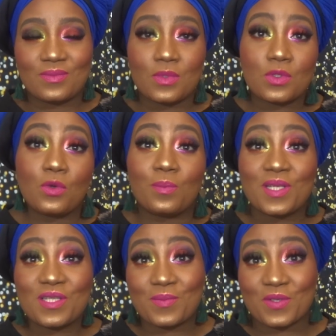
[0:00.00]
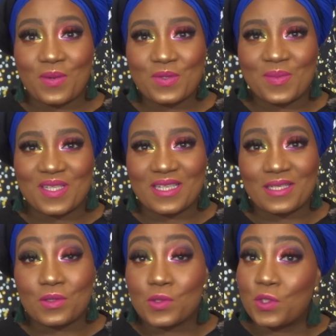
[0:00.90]
So please subscribe to my
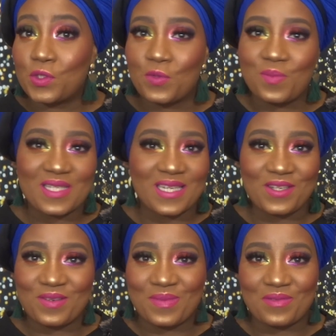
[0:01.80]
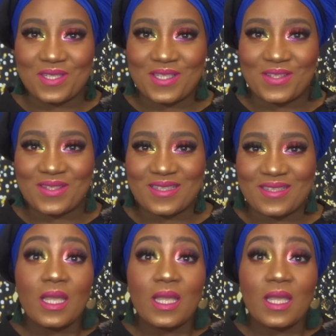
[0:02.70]
channel so you don't miss any of my videos.